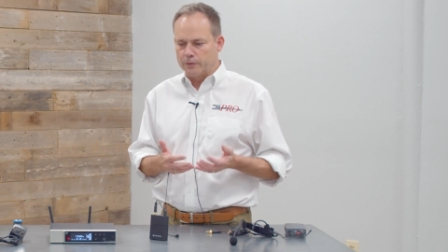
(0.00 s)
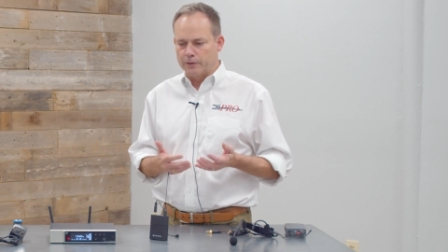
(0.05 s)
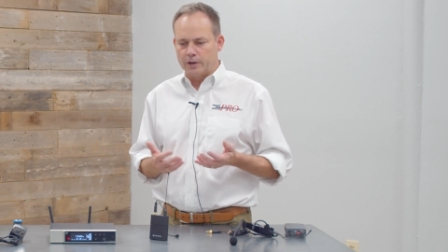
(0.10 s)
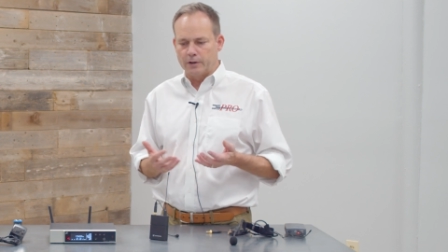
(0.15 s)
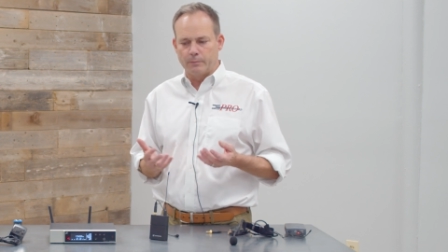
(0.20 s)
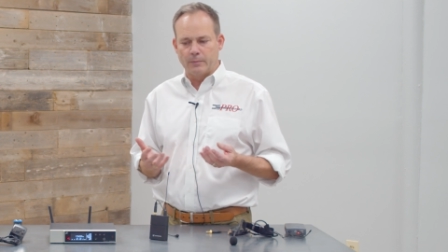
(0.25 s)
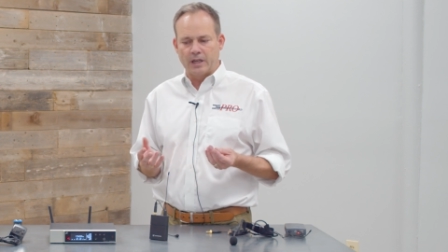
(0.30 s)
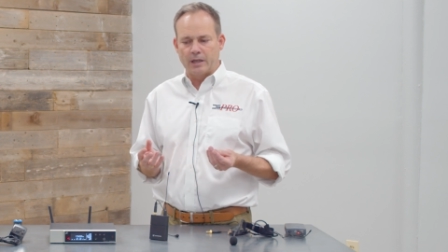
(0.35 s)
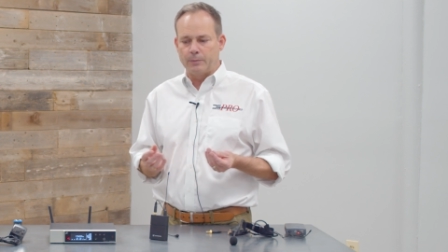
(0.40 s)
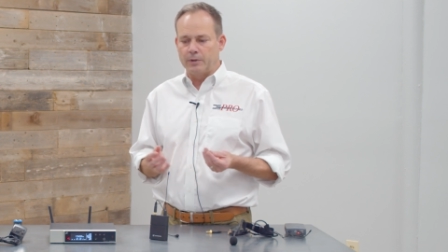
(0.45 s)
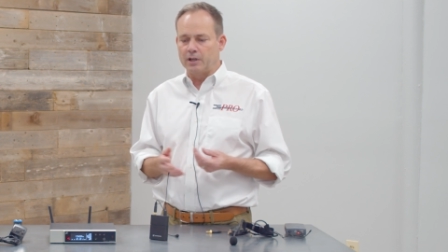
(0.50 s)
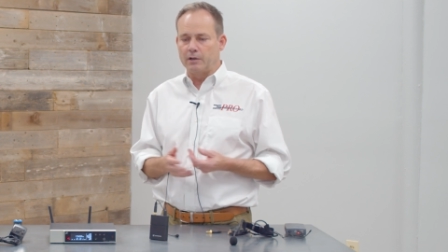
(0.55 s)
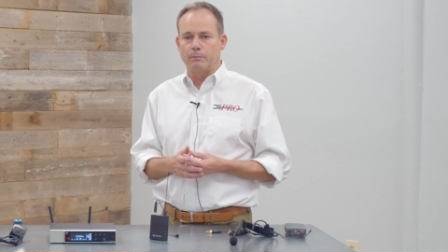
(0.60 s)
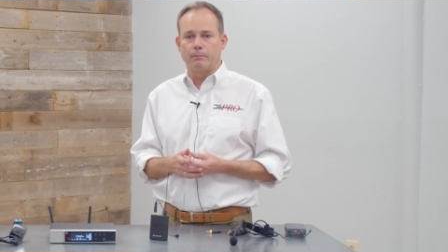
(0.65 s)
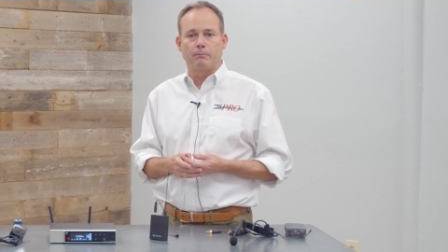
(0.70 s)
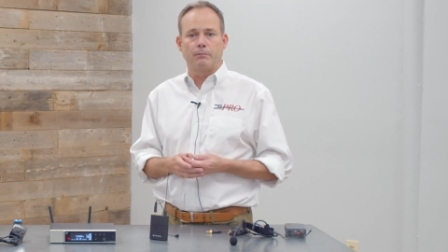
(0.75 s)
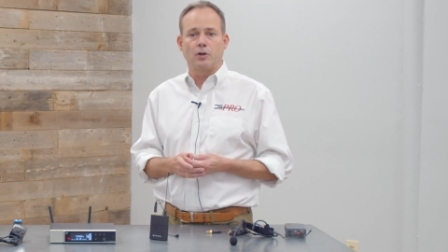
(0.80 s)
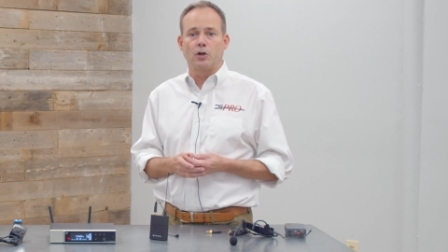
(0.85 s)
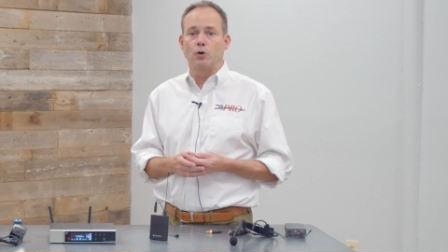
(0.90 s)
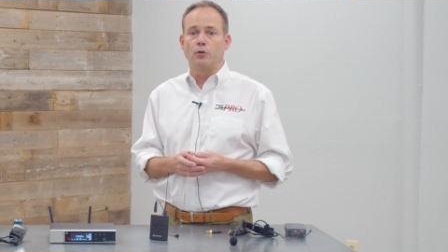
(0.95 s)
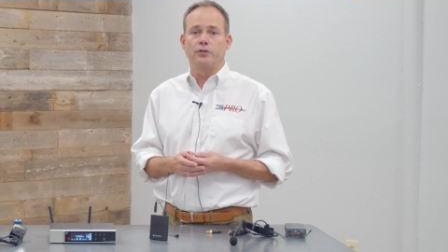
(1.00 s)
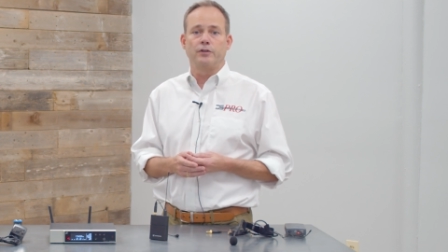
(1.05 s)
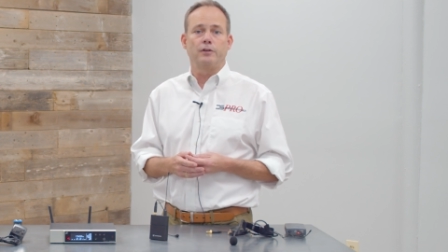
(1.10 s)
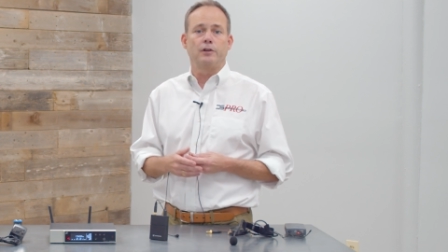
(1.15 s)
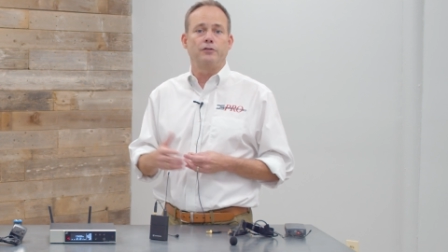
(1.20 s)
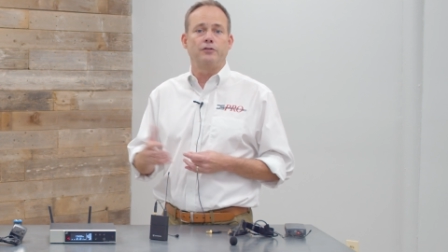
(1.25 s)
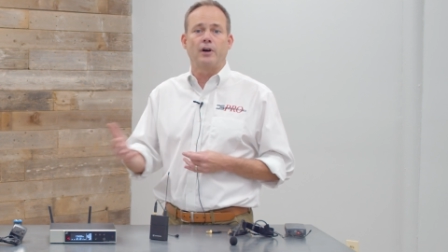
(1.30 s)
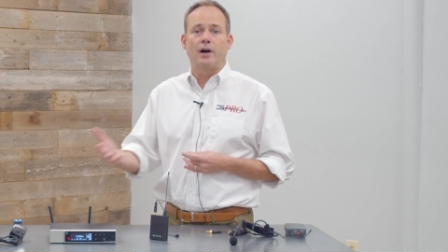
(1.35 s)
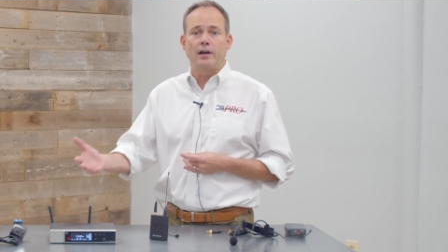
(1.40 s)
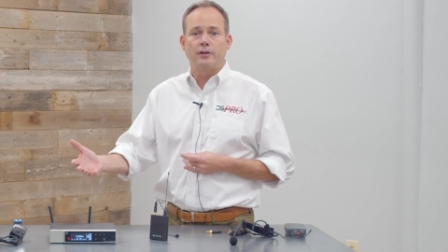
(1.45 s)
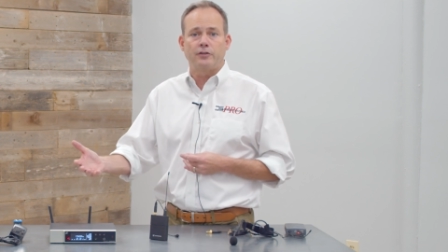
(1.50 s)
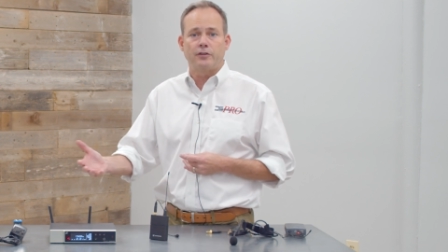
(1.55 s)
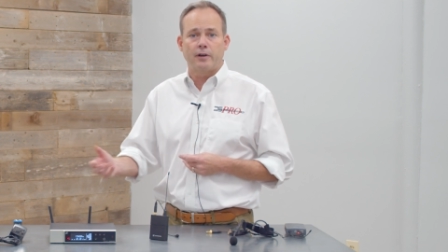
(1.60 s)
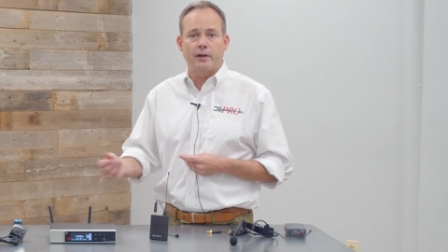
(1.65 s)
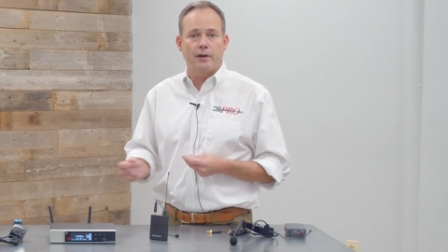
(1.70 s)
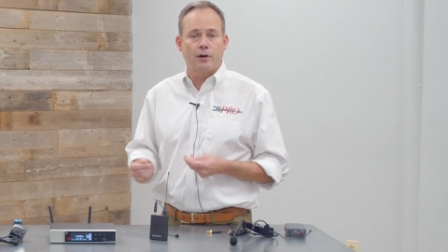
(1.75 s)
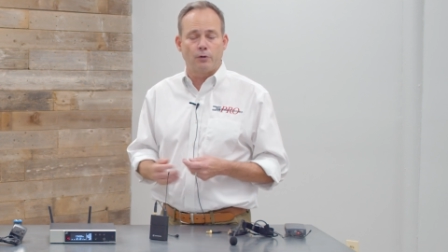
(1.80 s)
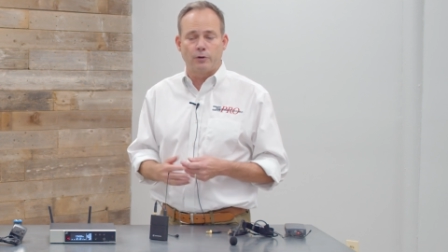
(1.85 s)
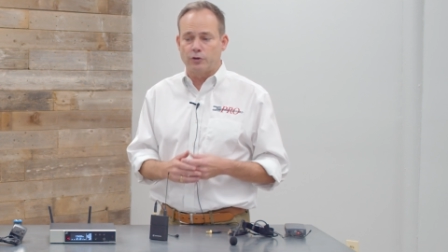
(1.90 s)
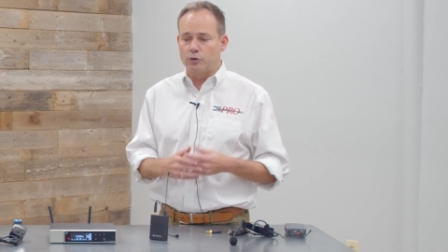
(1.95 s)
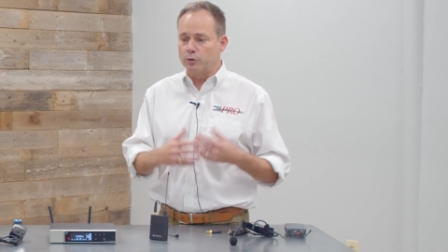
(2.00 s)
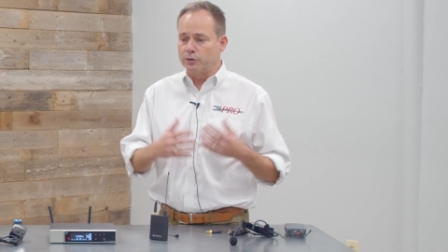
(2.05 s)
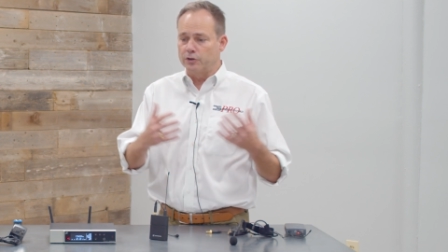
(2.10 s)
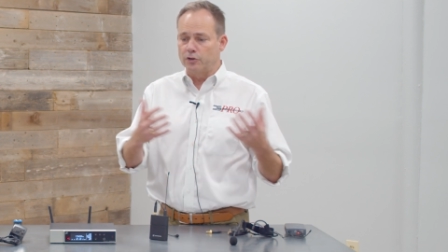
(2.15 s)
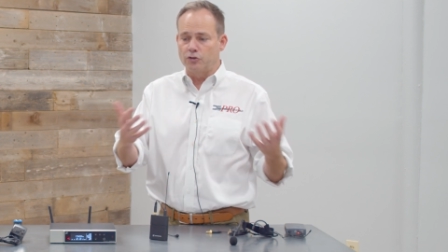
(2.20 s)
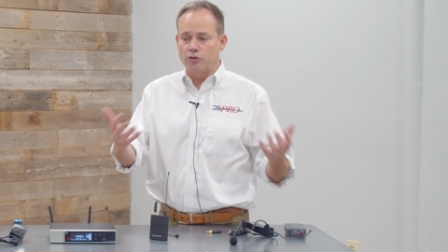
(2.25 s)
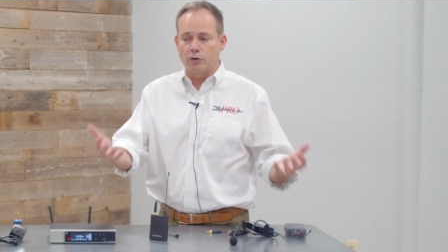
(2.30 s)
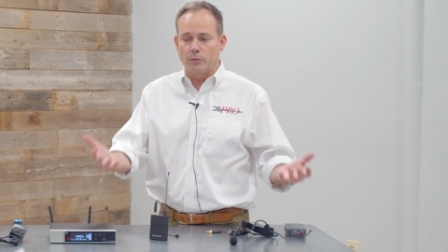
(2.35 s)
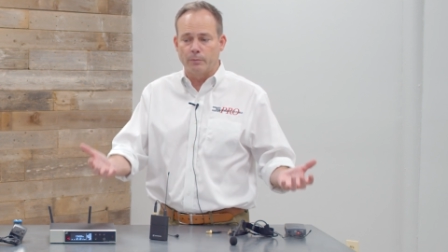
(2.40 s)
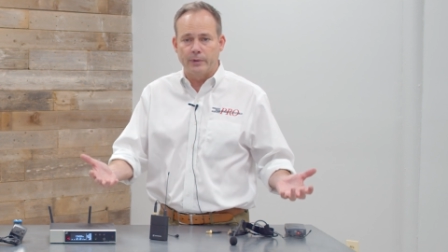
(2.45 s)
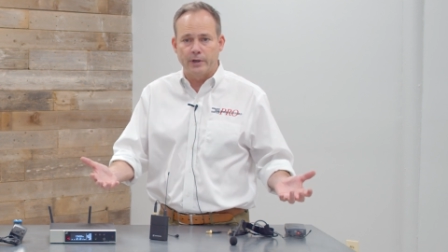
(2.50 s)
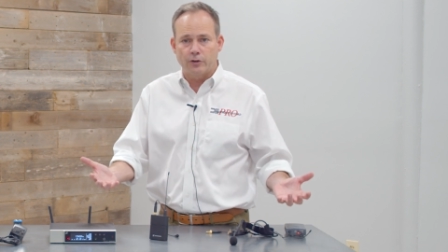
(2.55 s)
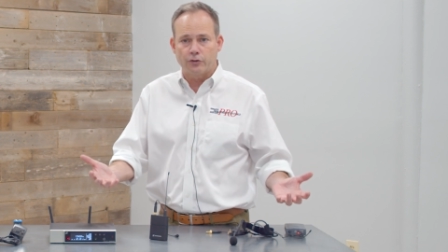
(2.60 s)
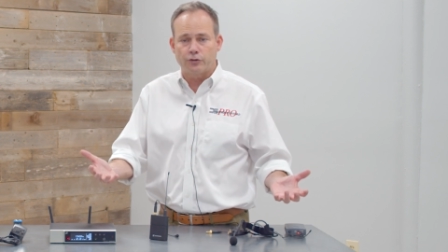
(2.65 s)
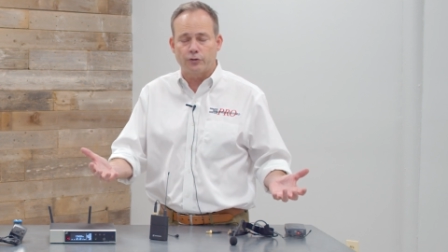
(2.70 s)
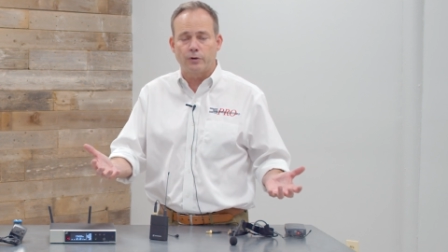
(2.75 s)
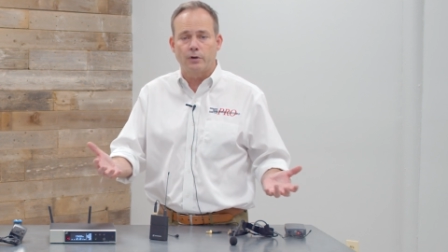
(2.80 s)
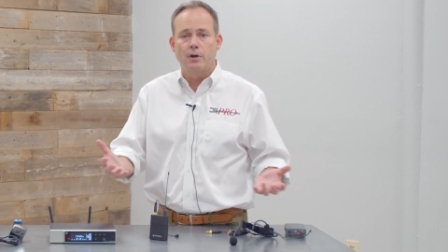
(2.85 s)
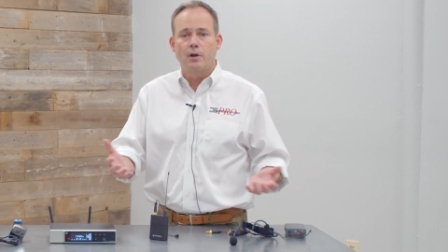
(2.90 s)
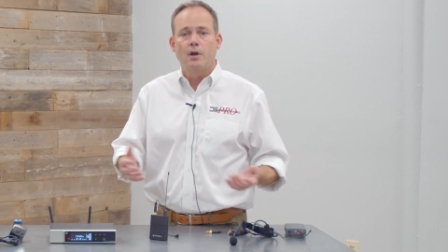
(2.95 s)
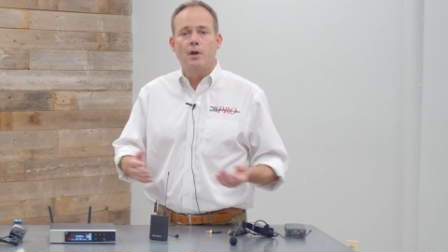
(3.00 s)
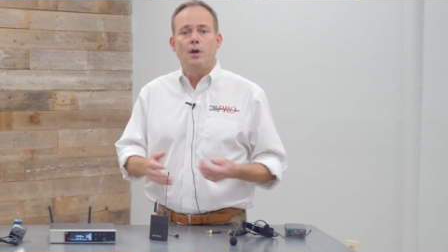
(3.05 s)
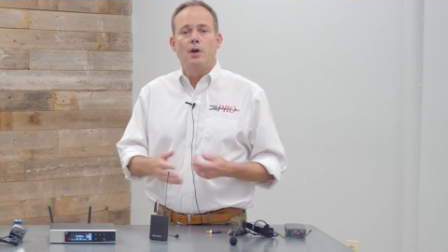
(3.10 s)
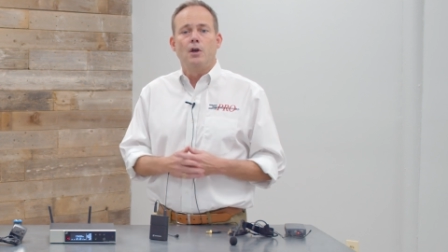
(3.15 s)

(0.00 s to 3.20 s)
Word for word: and then it maybe goes into Dante or into a digital mixer.